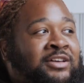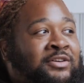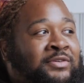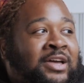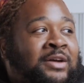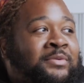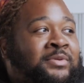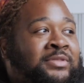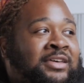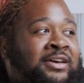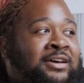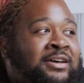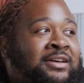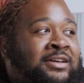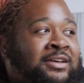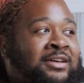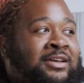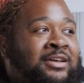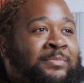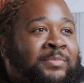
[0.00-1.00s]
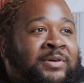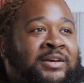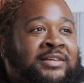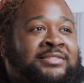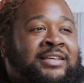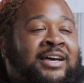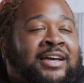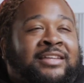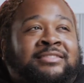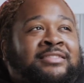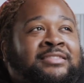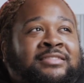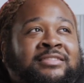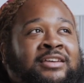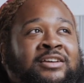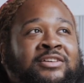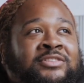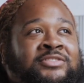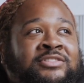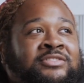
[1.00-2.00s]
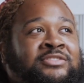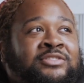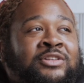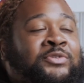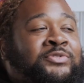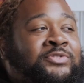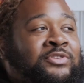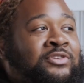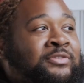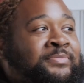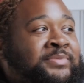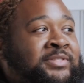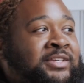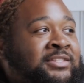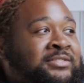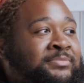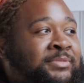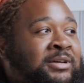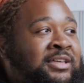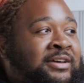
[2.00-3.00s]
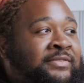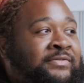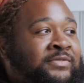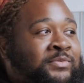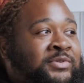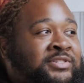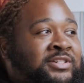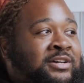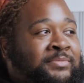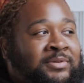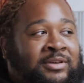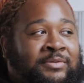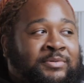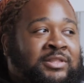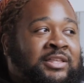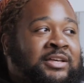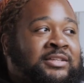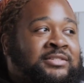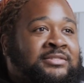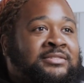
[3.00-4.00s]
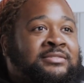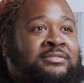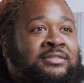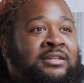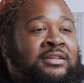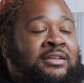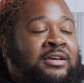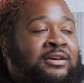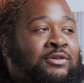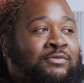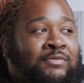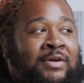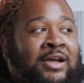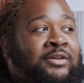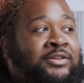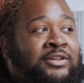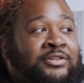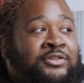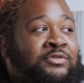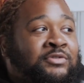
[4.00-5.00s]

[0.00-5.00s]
okay with that because there's just no circumstance in my life in which I'll be able to like just sit around and do